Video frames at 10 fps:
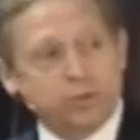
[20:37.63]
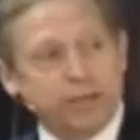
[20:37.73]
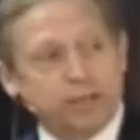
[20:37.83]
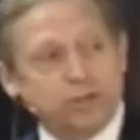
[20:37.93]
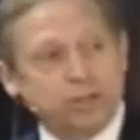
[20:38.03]
thing those
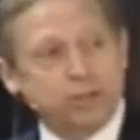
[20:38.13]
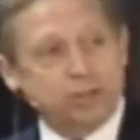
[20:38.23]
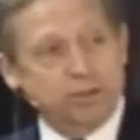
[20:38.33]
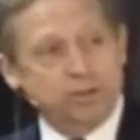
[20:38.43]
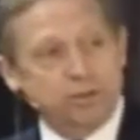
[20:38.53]
bacteria
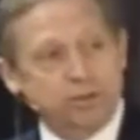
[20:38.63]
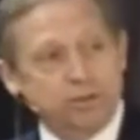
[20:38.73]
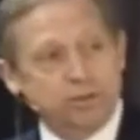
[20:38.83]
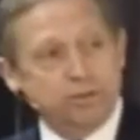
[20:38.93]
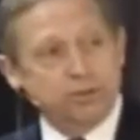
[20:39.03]

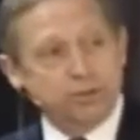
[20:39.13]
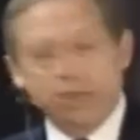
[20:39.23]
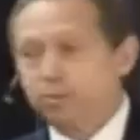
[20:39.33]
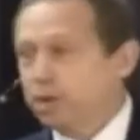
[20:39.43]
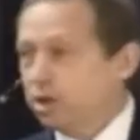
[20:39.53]
encounter is the
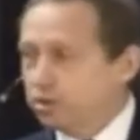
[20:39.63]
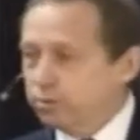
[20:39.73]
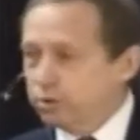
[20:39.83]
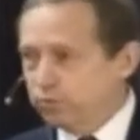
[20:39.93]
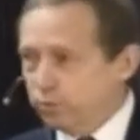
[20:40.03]

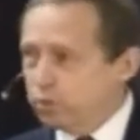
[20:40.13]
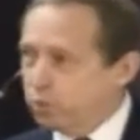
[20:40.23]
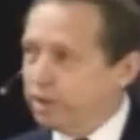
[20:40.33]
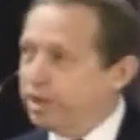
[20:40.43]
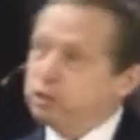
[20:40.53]
antibiotic, which
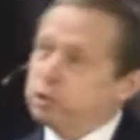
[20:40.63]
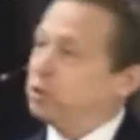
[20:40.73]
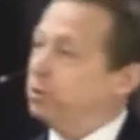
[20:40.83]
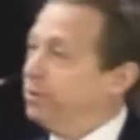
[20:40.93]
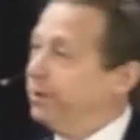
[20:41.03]
forthwith
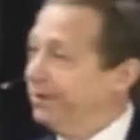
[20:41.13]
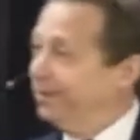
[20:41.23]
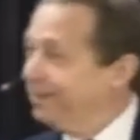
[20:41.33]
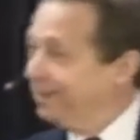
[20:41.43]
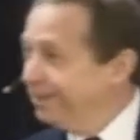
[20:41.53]
kills them,
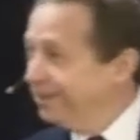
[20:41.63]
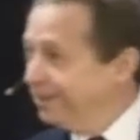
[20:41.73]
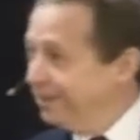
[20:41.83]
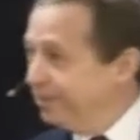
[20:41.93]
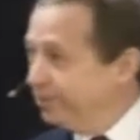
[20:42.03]

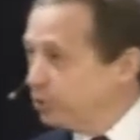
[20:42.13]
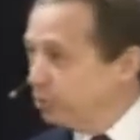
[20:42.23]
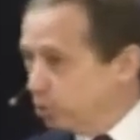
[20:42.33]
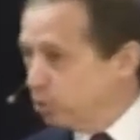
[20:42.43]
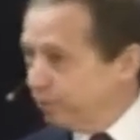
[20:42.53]

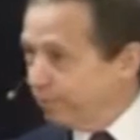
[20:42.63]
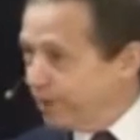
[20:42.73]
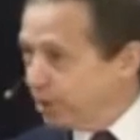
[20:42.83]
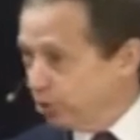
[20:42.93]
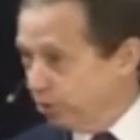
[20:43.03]
which means no
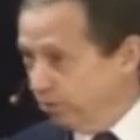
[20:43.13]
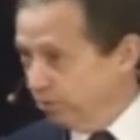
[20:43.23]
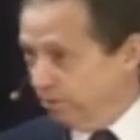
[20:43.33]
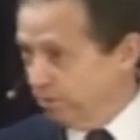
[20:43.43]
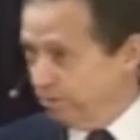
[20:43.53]
infection,
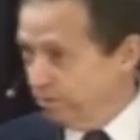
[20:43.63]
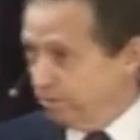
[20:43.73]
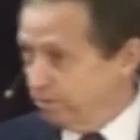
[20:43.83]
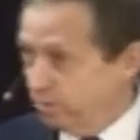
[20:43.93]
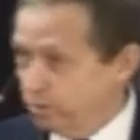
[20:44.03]

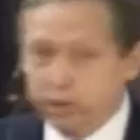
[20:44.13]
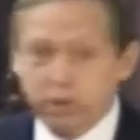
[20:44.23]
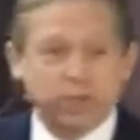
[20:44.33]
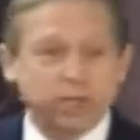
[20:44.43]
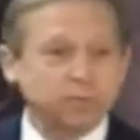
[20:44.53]
or at
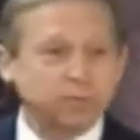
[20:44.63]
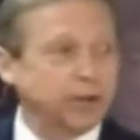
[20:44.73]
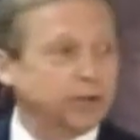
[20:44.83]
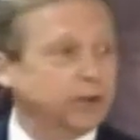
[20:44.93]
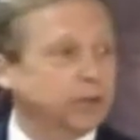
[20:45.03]
least knocks them
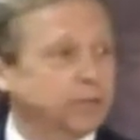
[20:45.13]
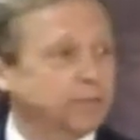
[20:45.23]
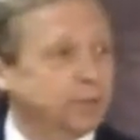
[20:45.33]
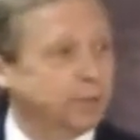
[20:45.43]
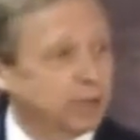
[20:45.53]
down hard
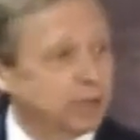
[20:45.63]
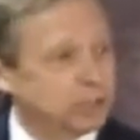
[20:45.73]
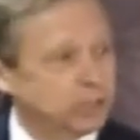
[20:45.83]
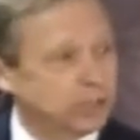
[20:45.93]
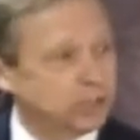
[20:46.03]
enough that the
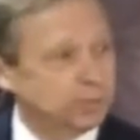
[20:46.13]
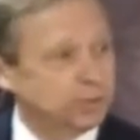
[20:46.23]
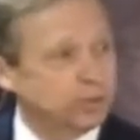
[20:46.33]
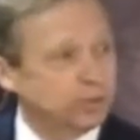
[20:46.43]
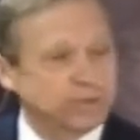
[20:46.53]
body's
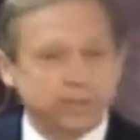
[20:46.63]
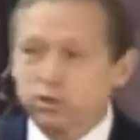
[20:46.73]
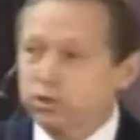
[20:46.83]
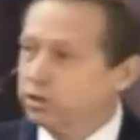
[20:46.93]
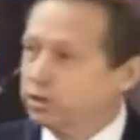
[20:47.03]
natural immune
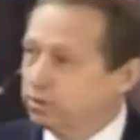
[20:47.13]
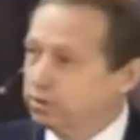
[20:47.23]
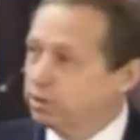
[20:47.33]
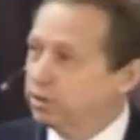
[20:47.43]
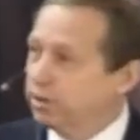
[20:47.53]
defenses can
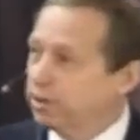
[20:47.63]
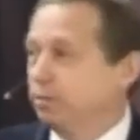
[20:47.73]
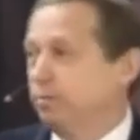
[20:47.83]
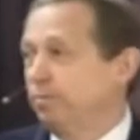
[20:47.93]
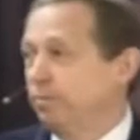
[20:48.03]

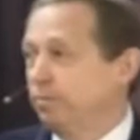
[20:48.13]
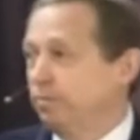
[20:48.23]
handle them.